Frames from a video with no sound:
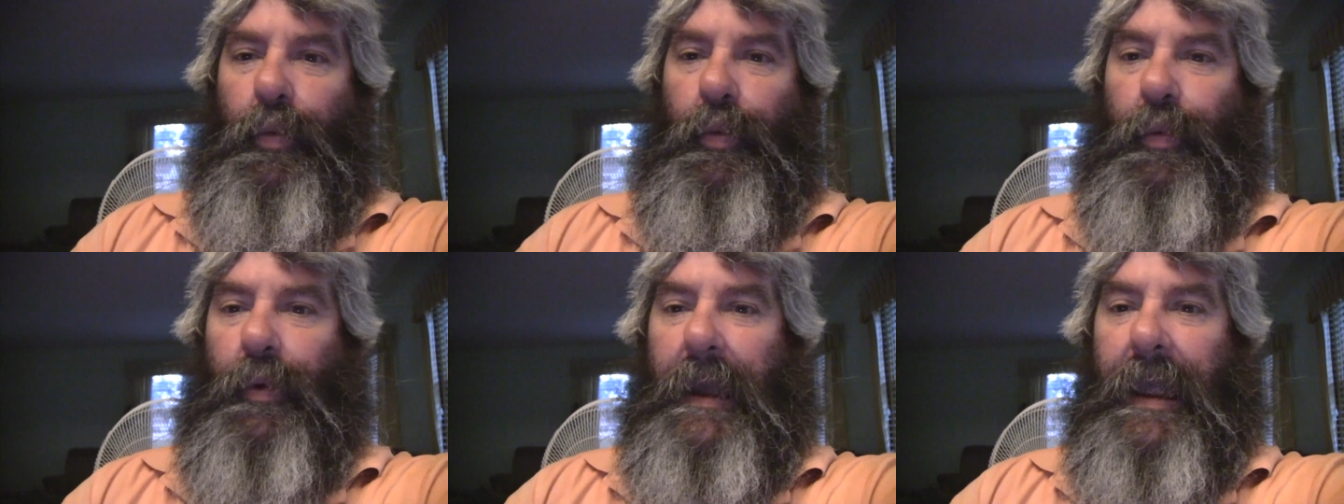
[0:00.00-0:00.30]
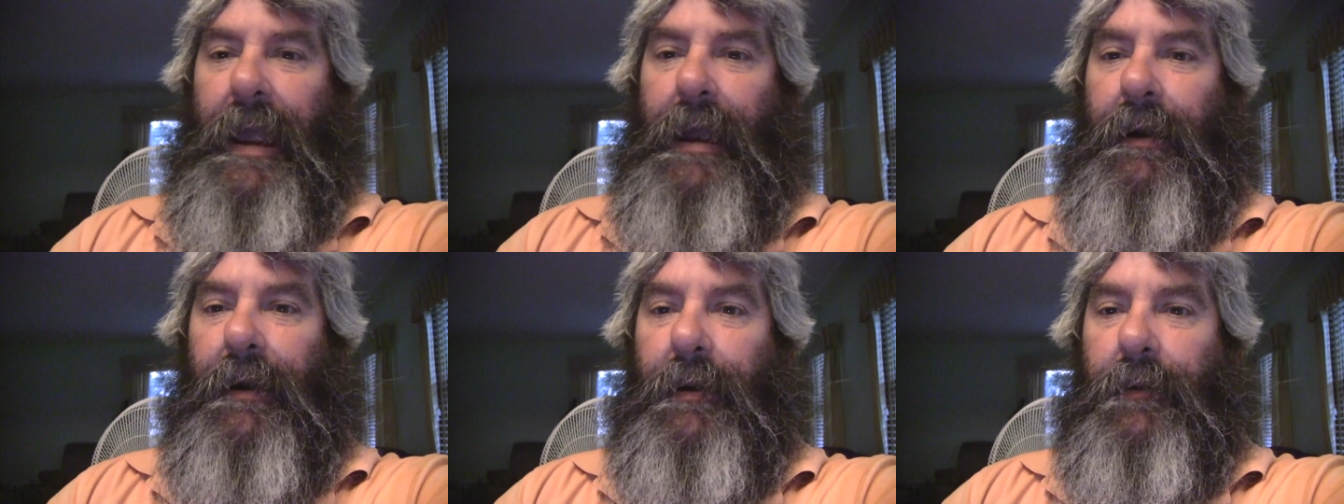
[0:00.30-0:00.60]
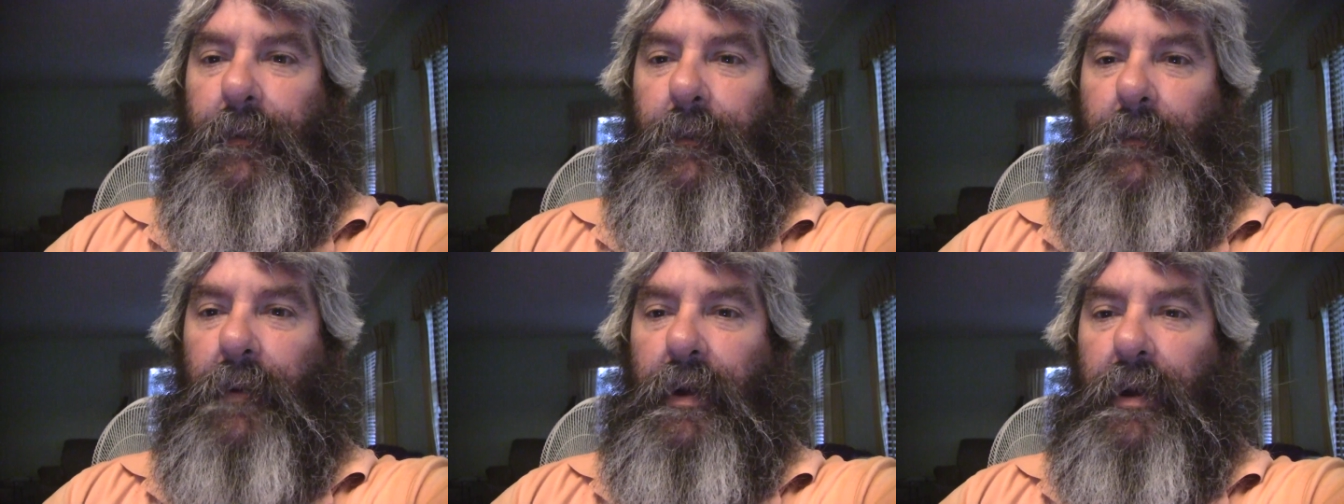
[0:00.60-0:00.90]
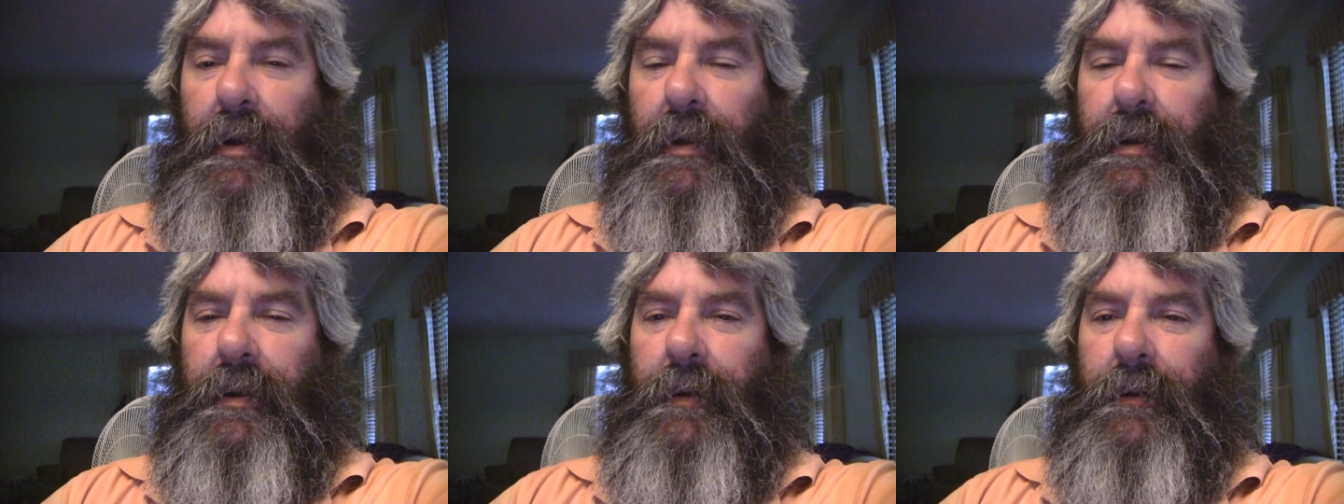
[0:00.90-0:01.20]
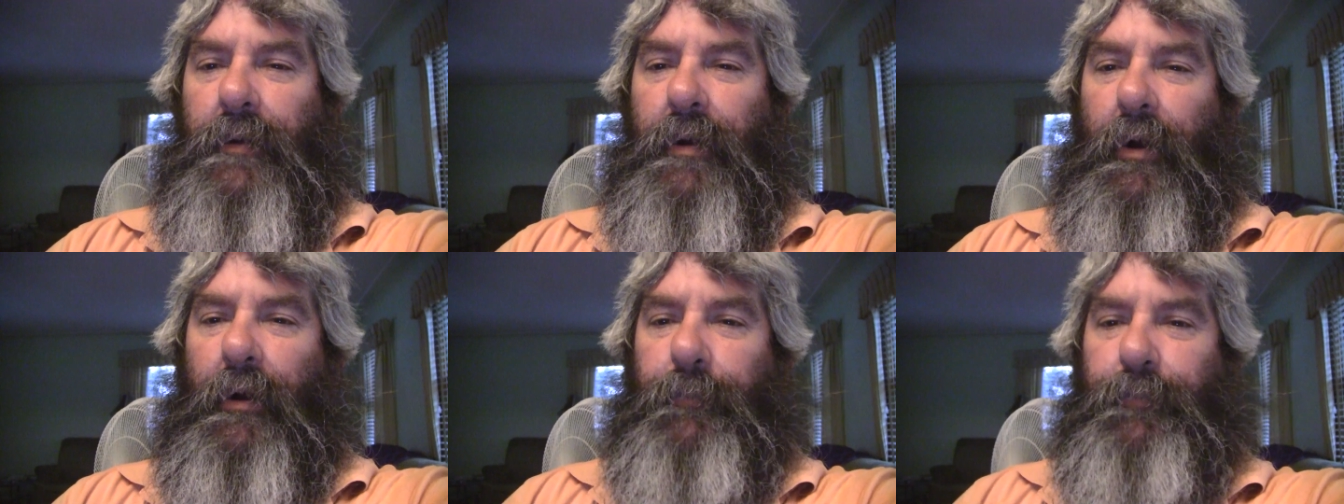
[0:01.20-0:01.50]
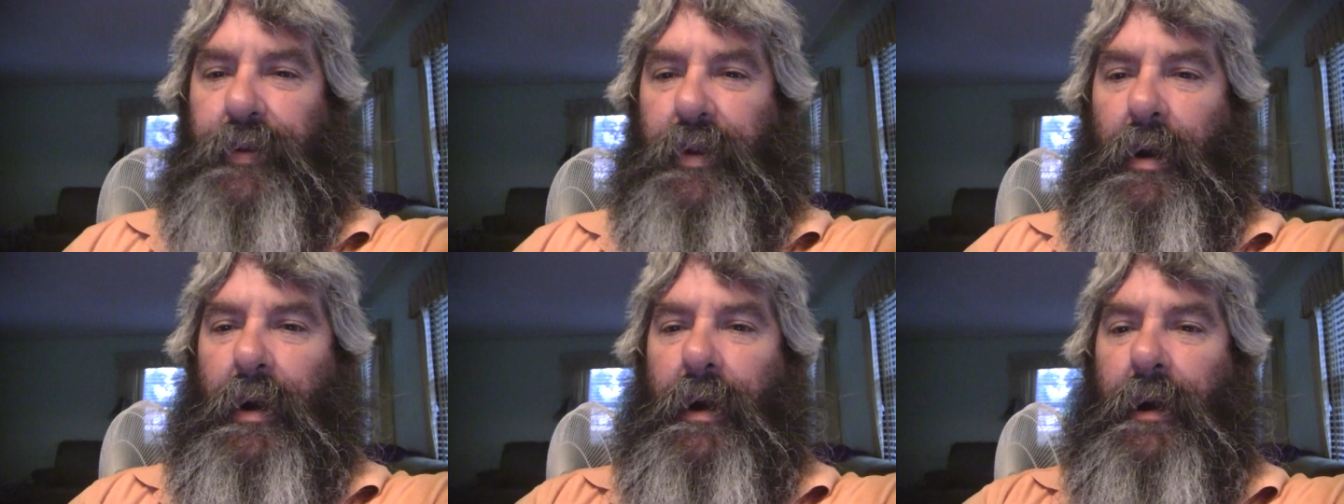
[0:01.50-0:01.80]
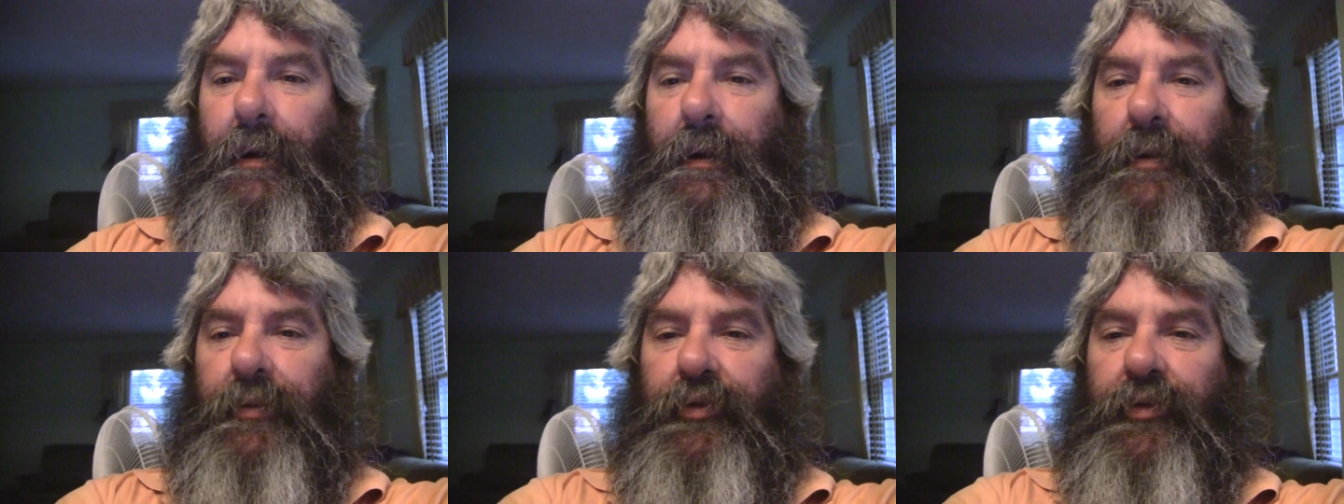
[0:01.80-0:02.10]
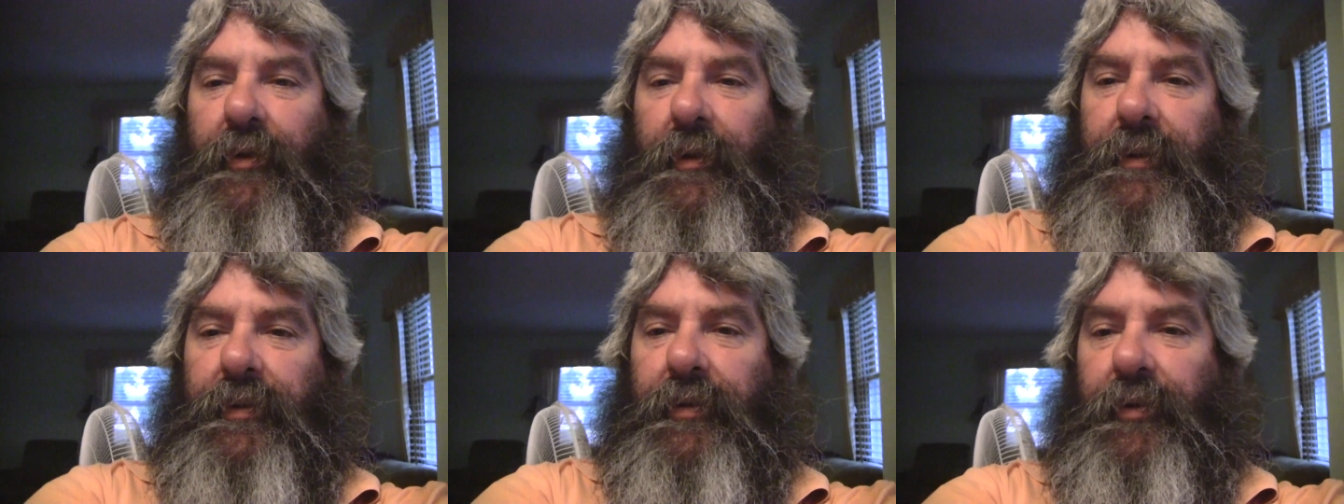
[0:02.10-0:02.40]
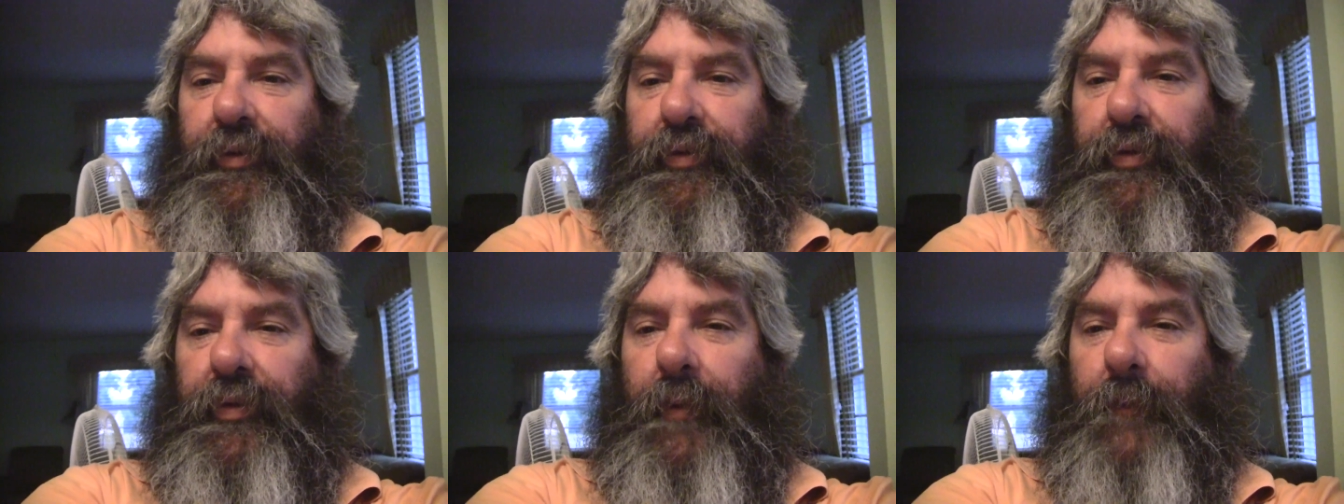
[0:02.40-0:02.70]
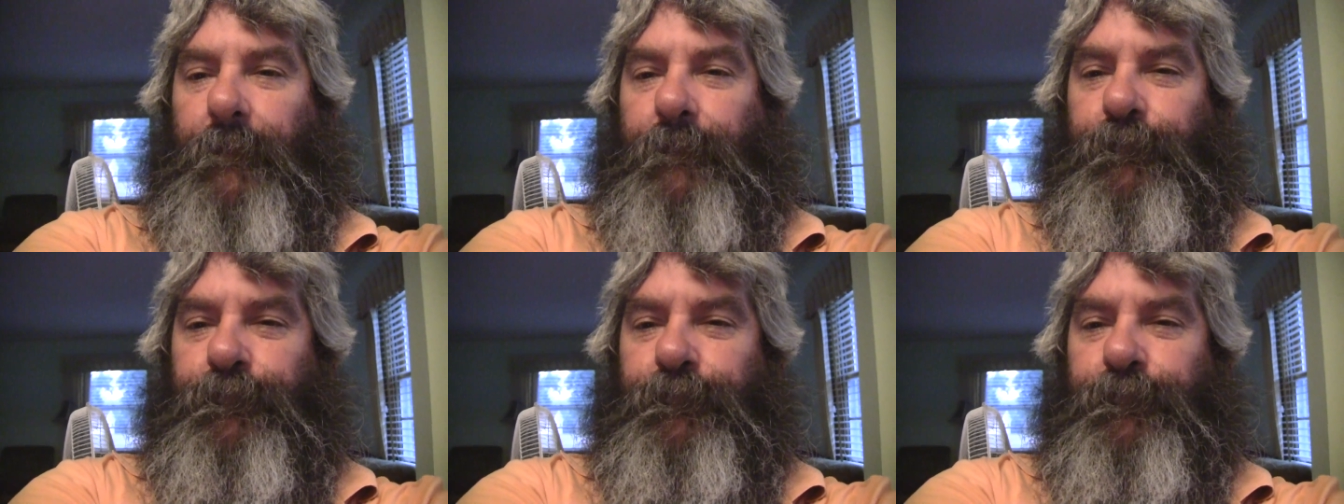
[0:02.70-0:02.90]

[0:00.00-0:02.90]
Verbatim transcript: Well, everyone, hope y'all enjoyed this